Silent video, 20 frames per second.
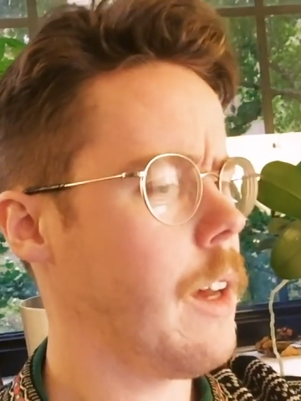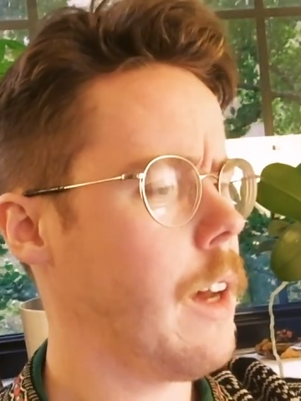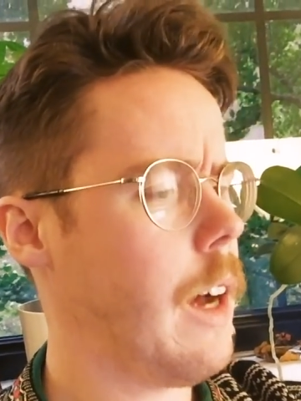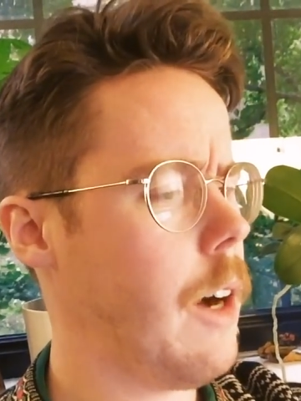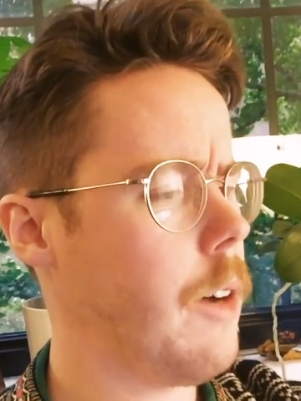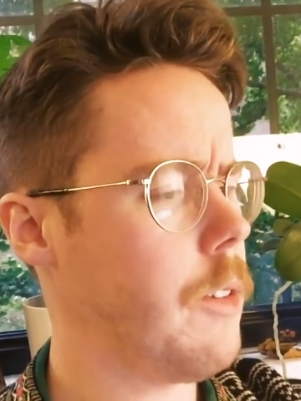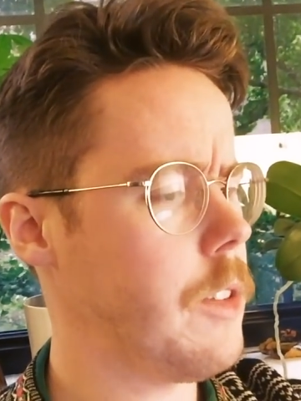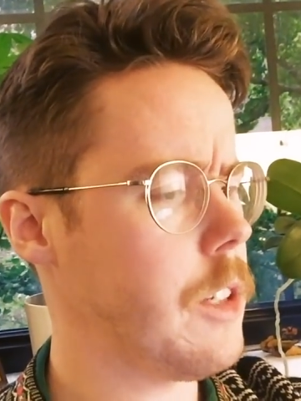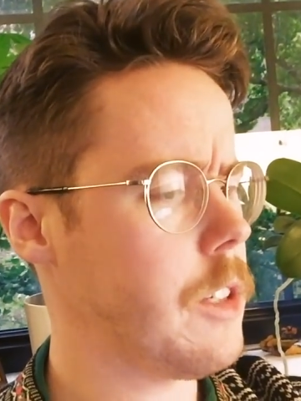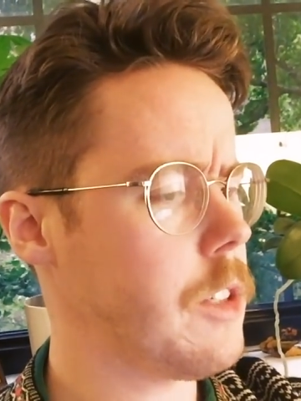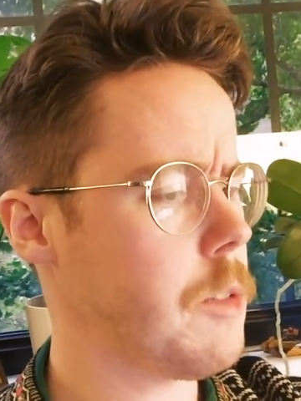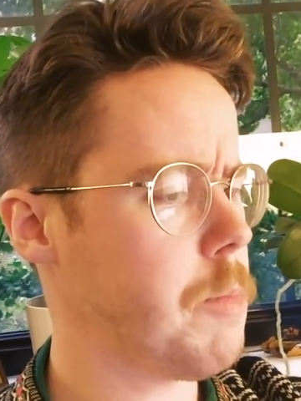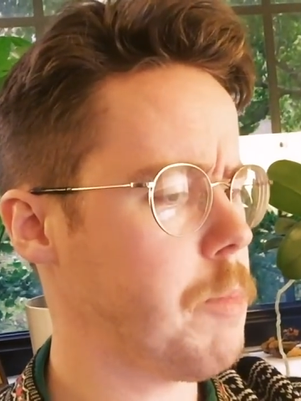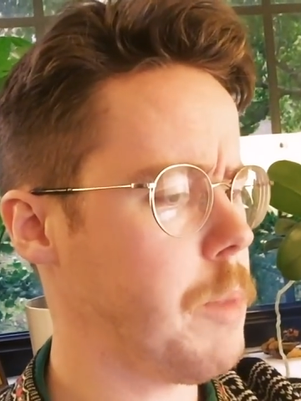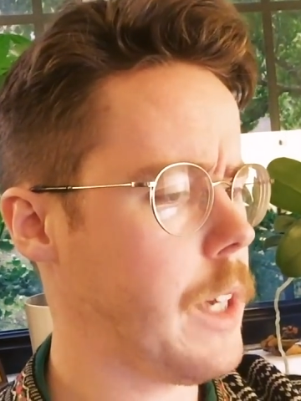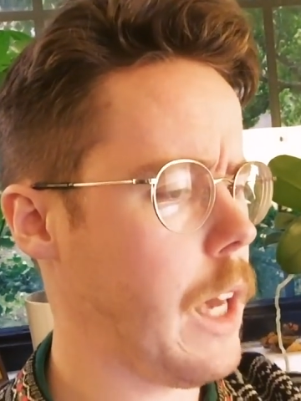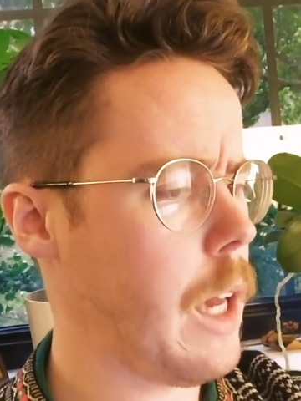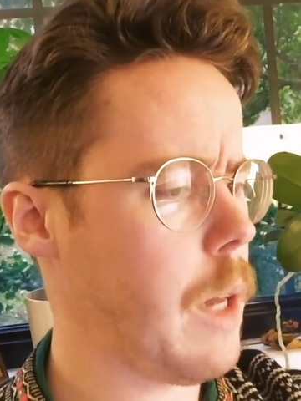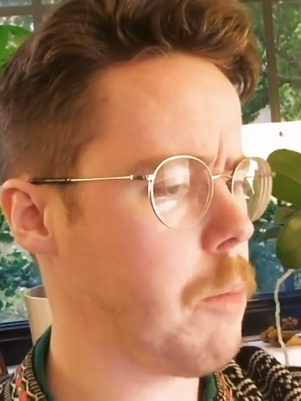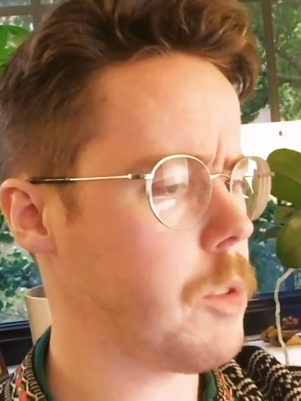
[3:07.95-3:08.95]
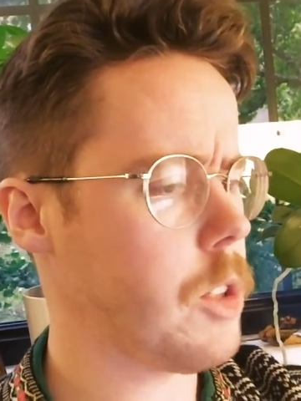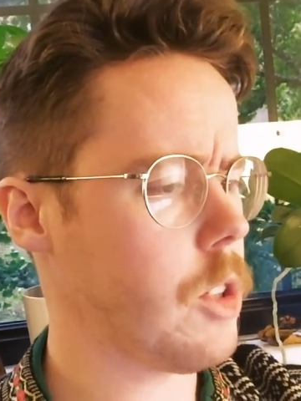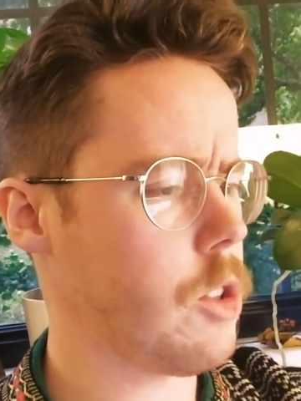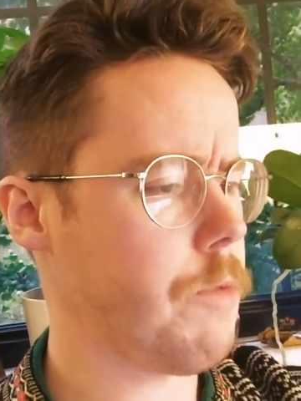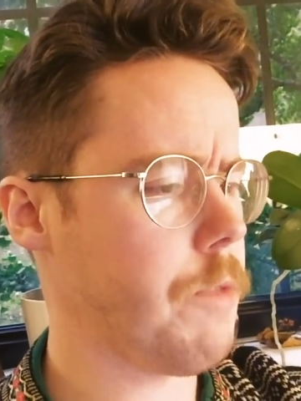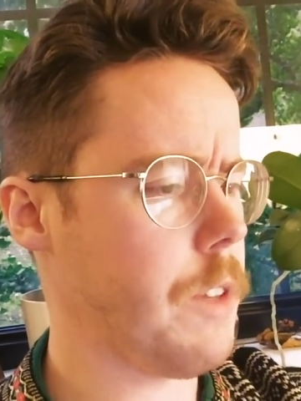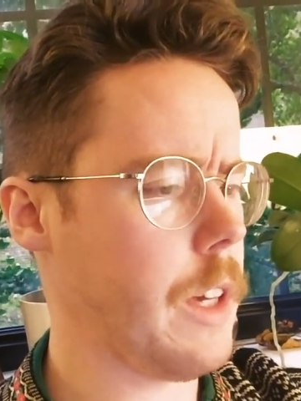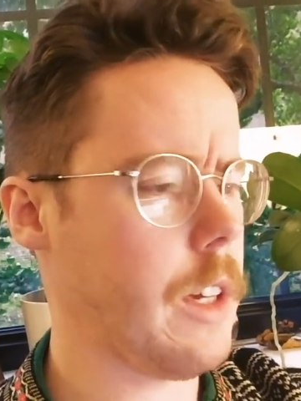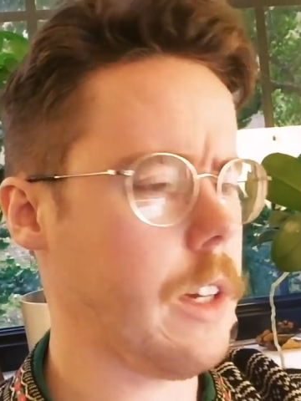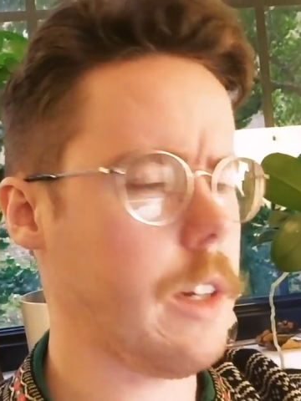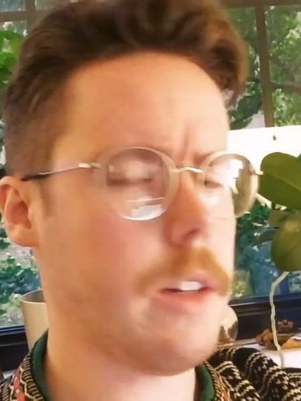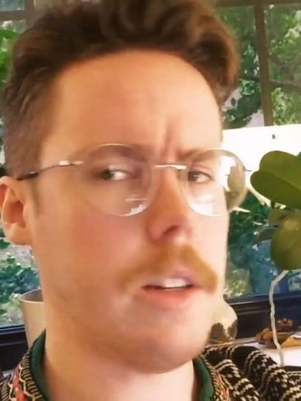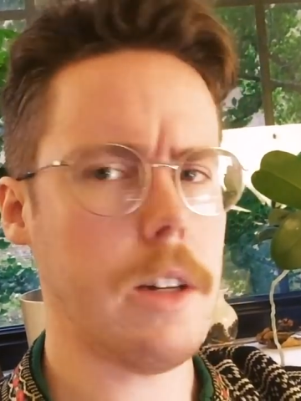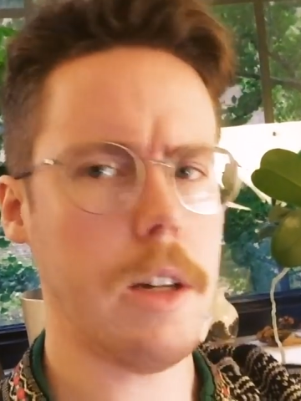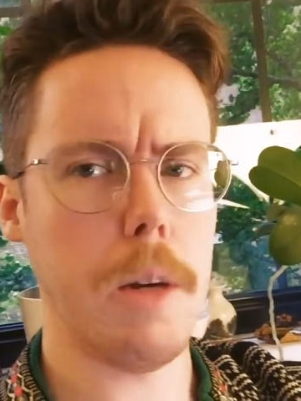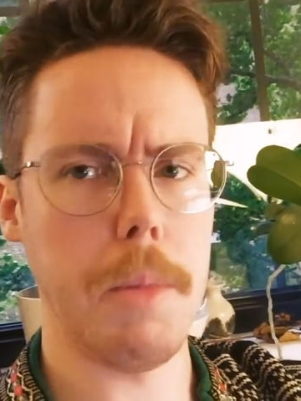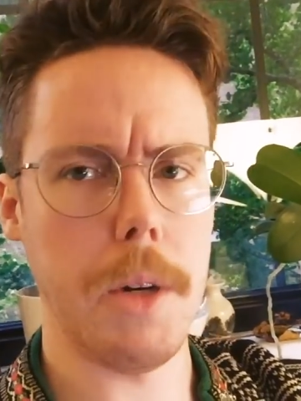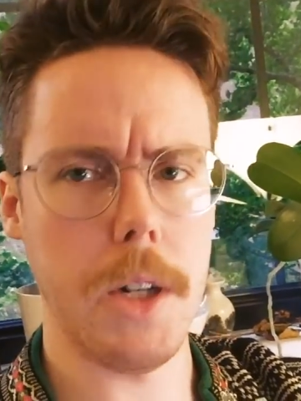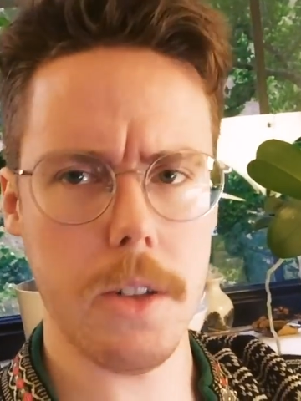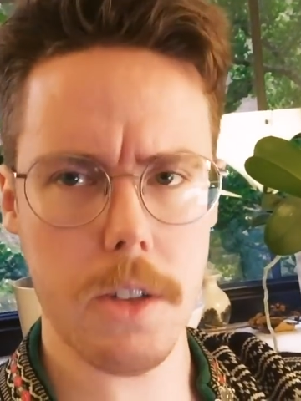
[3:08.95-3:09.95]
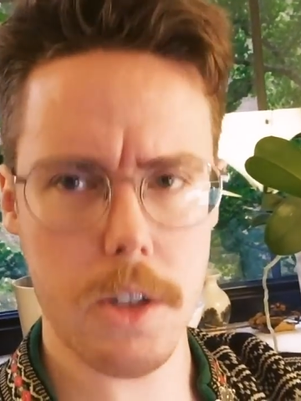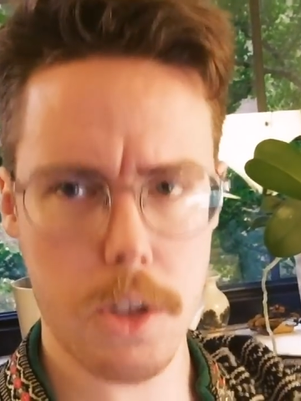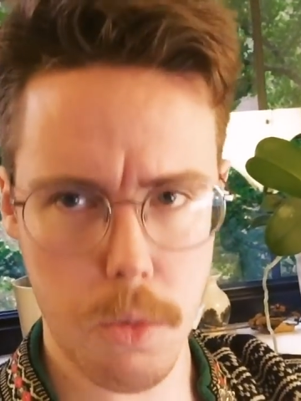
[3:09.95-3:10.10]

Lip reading: how this became such a thing among the